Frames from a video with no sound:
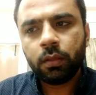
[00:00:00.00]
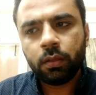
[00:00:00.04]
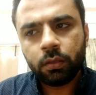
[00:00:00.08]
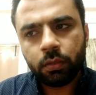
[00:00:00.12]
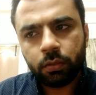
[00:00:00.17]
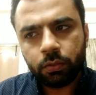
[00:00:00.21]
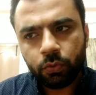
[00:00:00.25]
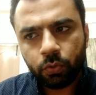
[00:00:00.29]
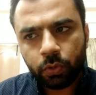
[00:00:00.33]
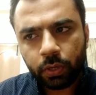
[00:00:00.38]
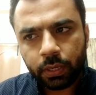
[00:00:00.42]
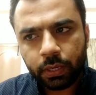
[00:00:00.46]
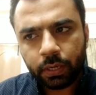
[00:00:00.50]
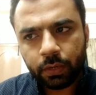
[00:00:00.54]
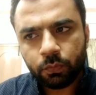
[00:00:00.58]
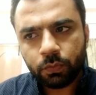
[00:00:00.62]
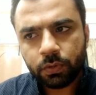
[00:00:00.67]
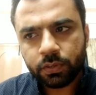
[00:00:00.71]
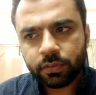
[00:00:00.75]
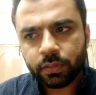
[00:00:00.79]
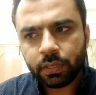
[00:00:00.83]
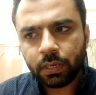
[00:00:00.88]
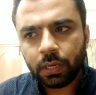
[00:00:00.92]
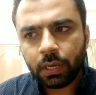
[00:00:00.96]
You can
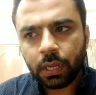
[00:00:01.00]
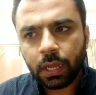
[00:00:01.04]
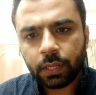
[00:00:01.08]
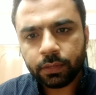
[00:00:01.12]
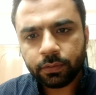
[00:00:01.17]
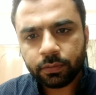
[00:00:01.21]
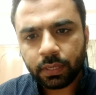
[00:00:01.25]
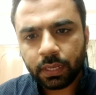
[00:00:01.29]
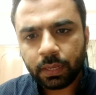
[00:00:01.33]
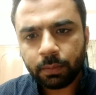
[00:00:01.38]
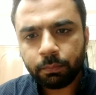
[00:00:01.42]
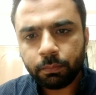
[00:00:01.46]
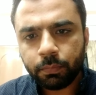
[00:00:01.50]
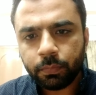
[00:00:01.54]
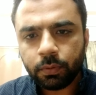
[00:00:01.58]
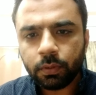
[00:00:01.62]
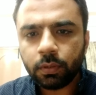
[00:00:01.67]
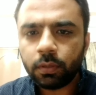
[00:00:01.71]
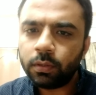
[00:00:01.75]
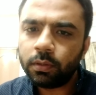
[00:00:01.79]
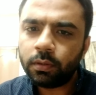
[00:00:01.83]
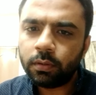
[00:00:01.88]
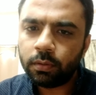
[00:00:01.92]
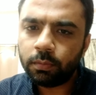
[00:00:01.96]
invest in large cap
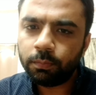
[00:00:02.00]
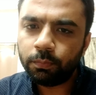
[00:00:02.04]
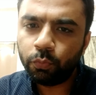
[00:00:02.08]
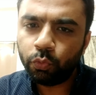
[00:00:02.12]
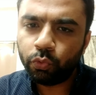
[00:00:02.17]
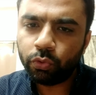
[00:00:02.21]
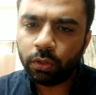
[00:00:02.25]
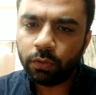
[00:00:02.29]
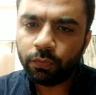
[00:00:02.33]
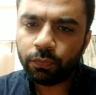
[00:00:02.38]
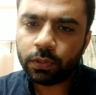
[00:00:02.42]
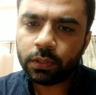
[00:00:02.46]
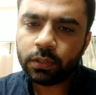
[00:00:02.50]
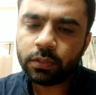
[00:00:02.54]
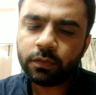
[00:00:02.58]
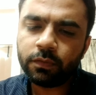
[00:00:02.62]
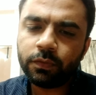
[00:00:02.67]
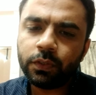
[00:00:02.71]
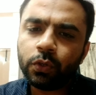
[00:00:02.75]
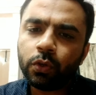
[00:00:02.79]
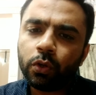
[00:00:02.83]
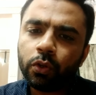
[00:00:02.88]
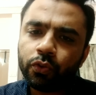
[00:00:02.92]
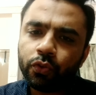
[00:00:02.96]
mutual funds.
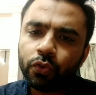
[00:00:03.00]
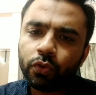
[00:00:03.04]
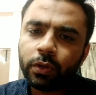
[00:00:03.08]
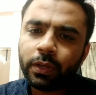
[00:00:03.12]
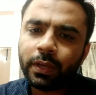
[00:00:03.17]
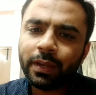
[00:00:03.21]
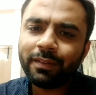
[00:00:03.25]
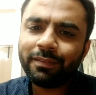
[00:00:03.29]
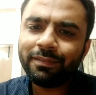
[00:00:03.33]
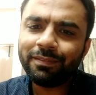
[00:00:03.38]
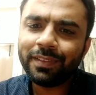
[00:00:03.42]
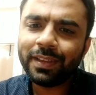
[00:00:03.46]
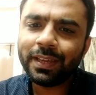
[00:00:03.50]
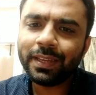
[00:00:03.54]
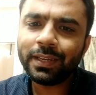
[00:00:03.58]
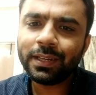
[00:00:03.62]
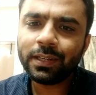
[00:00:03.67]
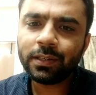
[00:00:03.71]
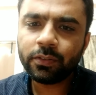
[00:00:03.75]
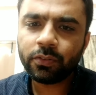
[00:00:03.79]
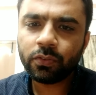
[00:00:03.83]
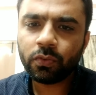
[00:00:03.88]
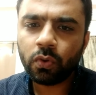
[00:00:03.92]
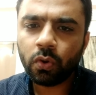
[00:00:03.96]
We also have
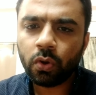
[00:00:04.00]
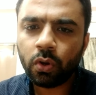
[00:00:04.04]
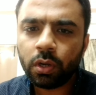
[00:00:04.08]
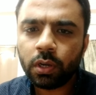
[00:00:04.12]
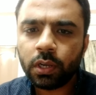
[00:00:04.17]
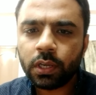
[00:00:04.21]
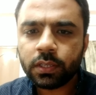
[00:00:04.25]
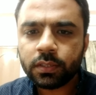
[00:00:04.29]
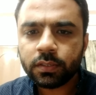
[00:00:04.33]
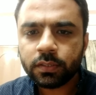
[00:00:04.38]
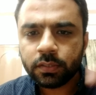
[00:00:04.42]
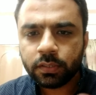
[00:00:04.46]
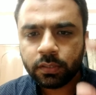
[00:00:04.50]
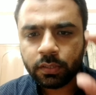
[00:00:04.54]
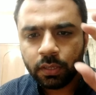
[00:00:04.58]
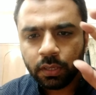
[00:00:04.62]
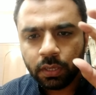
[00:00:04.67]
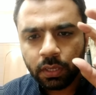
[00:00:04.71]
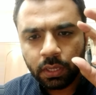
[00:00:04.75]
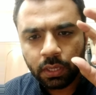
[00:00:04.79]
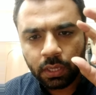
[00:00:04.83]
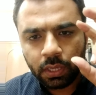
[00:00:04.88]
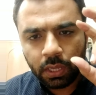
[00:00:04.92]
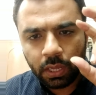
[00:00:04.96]
variants called as
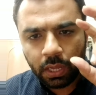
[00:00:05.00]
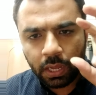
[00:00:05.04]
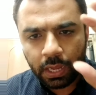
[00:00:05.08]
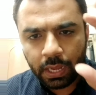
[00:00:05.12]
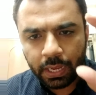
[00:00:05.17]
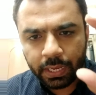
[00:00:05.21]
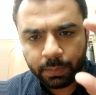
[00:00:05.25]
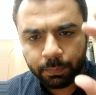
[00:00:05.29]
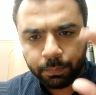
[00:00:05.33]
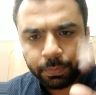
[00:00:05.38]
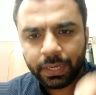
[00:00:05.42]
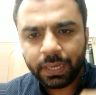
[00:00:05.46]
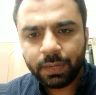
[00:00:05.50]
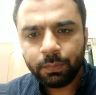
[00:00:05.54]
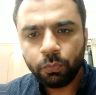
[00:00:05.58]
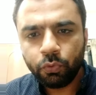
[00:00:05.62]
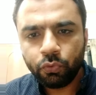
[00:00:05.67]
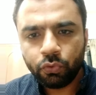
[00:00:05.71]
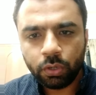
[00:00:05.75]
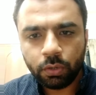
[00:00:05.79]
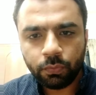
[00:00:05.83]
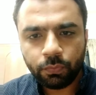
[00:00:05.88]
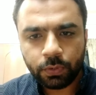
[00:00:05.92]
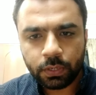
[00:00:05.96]
hybrid
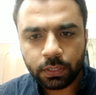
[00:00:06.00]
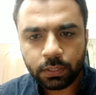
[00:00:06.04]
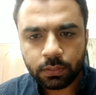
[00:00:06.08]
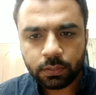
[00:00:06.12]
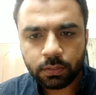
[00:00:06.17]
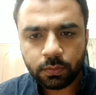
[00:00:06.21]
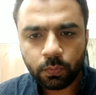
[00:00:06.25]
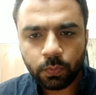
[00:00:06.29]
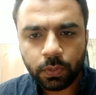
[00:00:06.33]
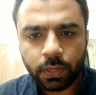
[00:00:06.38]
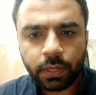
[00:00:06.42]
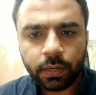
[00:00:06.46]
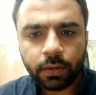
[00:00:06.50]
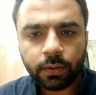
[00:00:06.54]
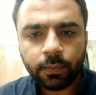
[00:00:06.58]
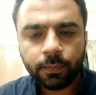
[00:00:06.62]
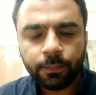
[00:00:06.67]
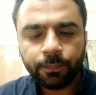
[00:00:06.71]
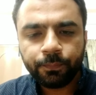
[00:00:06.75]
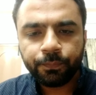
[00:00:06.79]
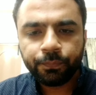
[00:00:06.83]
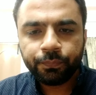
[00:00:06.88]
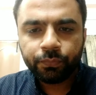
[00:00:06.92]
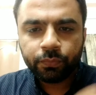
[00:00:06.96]
mutual funds, where
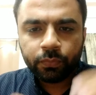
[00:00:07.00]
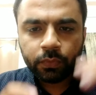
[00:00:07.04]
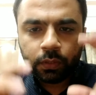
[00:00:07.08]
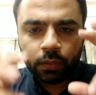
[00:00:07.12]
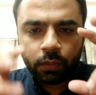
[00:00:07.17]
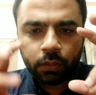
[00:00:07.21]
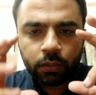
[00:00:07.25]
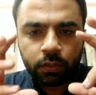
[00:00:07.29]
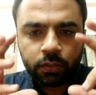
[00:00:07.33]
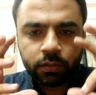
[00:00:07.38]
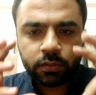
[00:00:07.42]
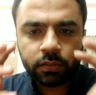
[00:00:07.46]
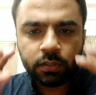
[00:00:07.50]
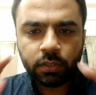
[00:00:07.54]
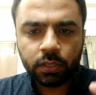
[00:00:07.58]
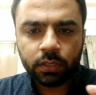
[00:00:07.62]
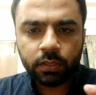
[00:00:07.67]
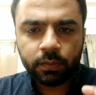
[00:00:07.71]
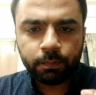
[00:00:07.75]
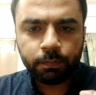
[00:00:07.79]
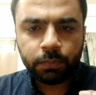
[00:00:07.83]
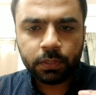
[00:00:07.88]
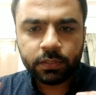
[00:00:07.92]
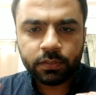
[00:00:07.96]

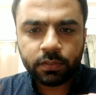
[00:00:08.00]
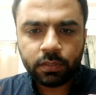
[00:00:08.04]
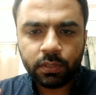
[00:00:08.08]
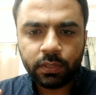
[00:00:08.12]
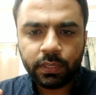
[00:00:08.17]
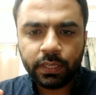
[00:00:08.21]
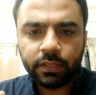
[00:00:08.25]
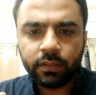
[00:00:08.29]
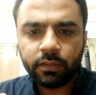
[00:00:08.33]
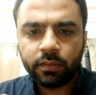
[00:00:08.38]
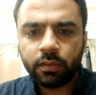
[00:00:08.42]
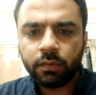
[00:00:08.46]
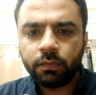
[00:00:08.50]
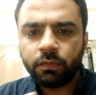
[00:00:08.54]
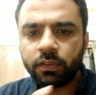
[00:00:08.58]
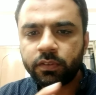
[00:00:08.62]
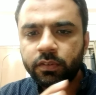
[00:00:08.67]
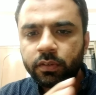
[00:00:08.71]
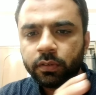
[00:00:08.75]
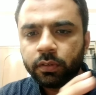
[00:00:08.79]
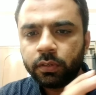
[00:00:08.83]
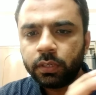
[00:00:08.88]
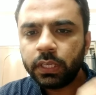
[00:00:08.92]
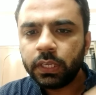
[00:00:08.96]
certain percentage is
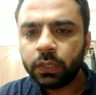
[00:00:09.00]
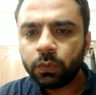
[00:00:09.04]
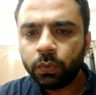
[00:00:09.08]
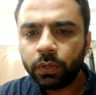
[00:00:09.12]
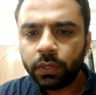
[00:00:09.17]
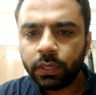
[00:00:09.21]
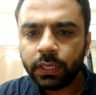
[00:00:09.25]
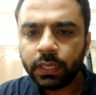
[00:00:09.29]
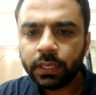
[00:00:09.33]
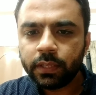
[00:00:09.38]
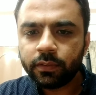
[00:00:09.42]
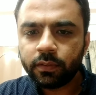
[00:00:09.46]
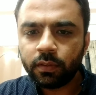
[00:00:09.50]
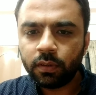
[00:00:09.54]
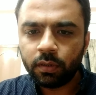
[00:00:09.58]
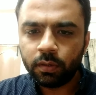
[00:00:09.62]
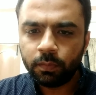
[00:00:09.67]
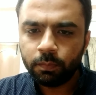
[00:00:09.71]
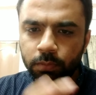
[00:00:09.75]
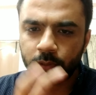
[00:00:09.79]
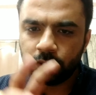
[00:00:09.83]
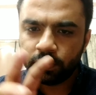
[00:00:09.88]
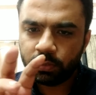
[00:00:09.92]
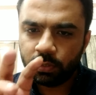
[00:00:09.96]
invested in equity and
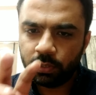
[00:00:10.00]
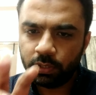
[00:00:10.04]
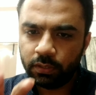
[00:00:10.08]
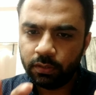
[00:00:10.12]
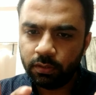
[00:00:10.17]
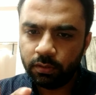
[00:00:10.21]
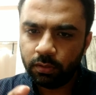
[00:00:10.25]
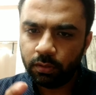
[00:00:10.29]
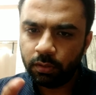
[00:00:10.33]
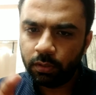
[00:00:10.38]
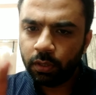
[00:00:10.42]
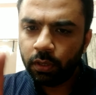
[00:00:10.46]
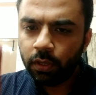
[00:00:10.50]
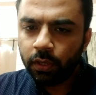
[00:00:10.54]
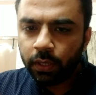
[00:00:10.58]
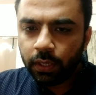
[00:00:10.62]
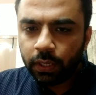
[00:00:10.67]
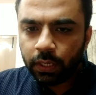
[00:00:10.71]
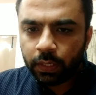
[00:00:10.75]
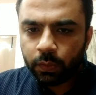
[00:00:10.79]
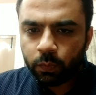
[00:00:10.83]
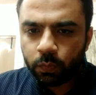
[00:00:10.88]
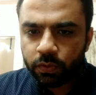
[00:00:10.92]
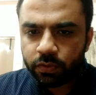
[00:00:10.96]
certain percentage is
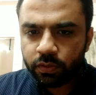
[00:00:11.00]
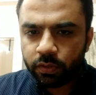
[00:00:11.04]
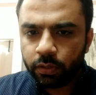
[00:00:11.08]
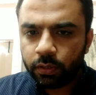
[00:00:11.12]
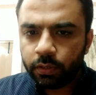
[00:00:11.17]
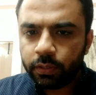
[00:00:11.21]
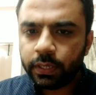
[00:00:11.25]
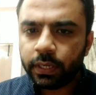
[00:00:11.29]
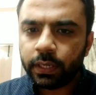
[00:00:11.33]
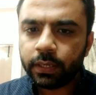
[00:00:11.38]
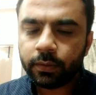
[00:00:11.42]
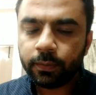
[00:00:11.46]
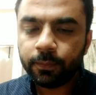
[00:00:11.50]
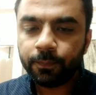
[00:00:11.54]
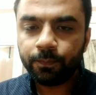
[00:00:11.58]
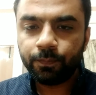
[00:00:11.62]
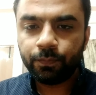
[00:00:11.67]
invested in debt.